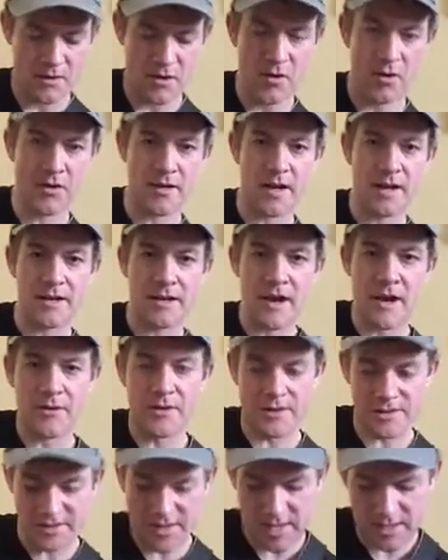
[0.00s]
Okay, now
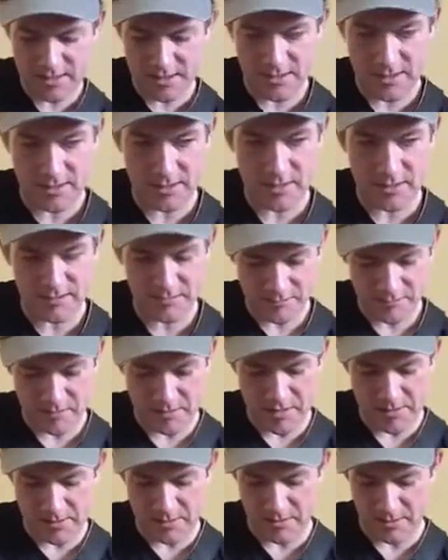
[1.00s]
this next lick is
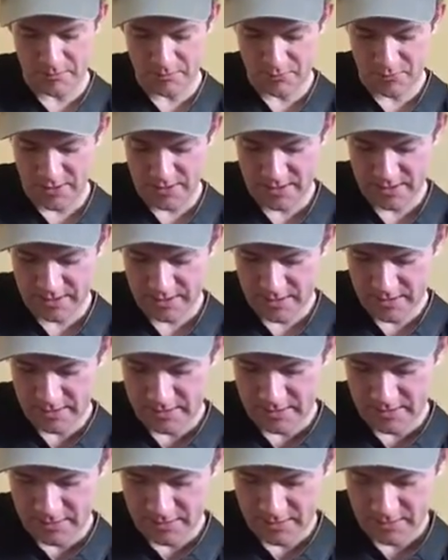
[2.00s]
maybe the prettiest lick
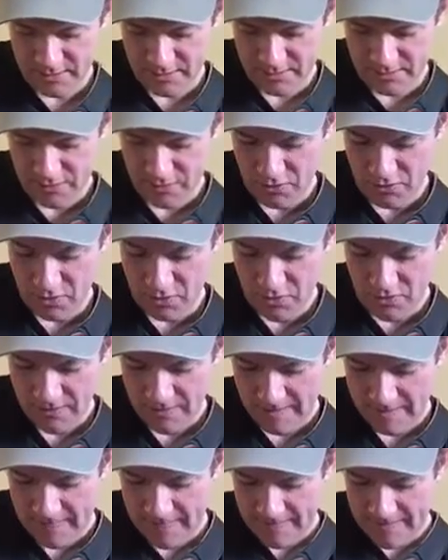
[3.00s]
in the solo.